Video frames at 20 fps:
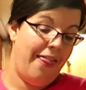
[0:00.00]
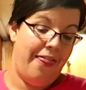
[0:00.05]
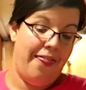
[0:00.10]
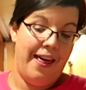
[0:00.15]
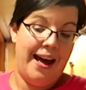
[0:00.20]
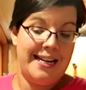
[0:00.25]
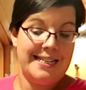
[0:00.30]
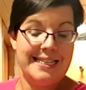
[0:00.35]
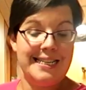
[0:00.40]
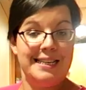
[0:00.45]

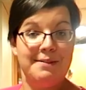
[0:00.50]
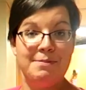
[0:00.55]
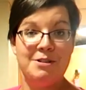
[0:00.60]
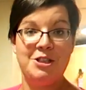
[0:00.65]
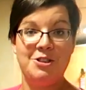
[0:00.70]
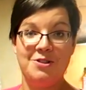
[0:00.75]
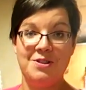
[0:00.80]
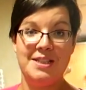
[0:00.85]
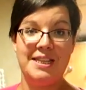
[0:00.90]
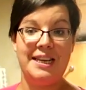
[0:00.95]
that's it,
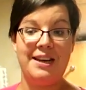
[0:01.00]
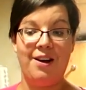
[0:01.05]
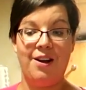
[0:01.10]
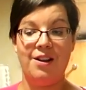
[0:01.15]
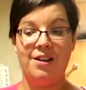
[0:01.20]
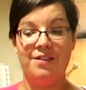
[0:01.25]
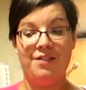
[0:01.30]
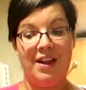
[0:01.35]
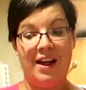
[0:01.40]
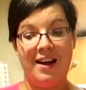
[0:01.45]
but you'll see
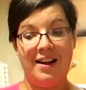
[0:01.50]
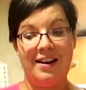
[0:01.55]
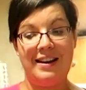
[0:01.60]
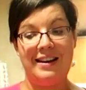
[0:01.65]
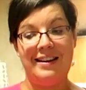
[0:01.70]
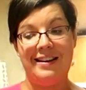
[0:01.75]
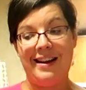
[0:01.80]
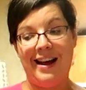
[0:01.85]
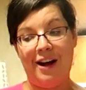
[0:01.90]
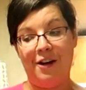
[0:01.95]
all of that
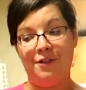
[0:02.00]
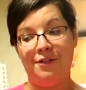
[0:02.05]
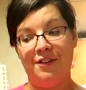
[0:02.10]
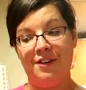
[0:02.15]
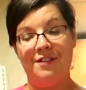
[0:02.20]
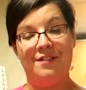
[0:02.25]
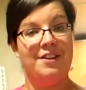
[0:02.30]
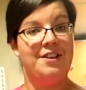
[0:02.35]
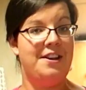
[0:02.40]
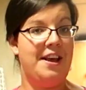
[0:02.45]
in
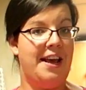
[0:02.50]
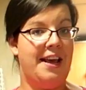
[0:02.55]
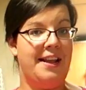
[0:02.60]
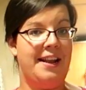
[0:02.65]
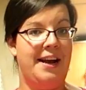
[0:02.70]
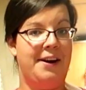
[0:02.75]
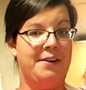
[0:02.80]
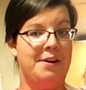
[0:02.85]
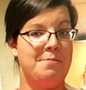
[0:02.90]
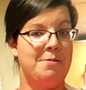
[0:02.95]
outfit of the day
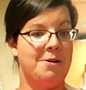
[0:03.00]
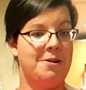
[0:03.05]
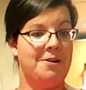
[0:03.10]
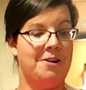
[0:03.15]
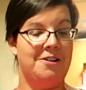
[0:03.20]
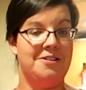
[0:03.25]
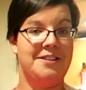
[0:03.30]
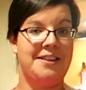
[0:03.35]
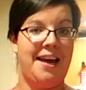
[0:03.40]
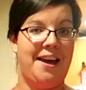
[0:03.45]
and how I put it
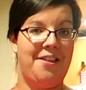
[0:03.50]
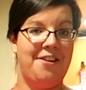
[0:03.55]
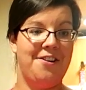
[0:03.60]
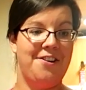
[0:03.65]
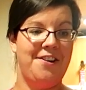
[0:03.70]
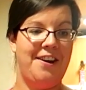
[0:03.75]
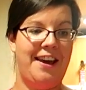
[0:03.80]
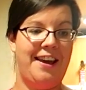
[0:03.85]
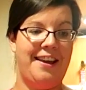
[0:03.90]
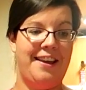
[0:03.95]
all together.
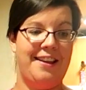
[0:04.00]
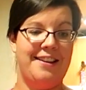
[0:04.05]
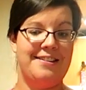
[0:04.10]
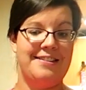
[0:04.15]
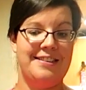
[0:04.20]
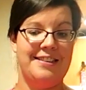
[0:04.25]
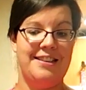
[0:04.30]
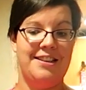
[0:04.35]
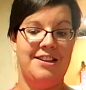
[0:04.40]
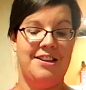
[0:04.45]

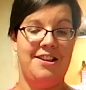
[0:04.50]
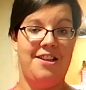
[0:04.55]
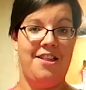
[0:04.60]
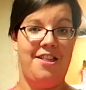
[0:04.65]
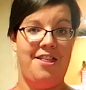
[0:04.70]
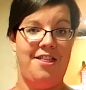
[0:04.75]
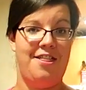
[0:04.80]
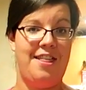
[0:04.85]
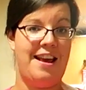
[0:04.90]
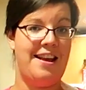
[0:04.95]
And
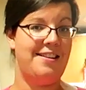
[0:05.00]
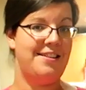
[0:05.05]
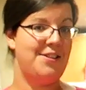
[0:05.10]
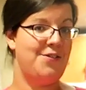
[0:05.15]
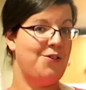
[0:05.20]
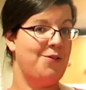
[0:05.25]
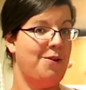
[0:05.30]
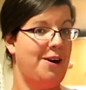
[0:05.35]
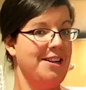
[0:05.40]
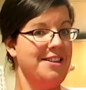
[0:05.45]
thanks
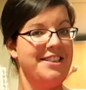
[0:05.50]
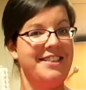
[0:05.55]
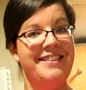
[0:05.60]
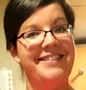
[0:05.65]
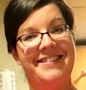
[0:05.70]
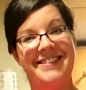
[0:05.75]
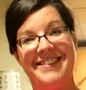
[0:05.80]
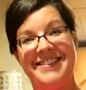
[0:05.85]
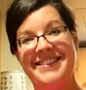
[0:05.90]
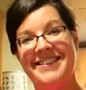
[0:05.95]
for watching.
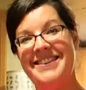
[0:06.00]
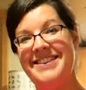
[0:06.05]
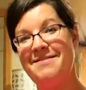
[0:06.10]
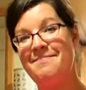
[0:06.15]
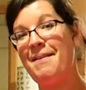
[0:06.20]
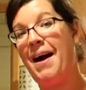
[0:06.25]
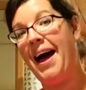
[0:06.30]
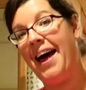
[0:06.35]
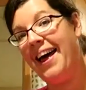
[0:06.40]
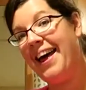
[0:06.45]

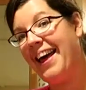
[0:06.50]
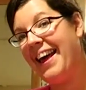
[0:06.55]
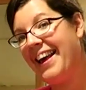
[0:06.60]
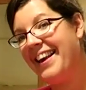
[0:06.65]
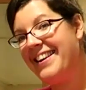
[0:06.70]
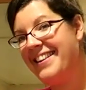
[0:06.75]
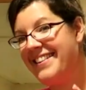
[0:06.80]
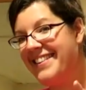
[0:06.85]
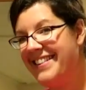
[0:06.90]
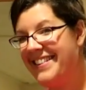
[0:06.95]
Bye.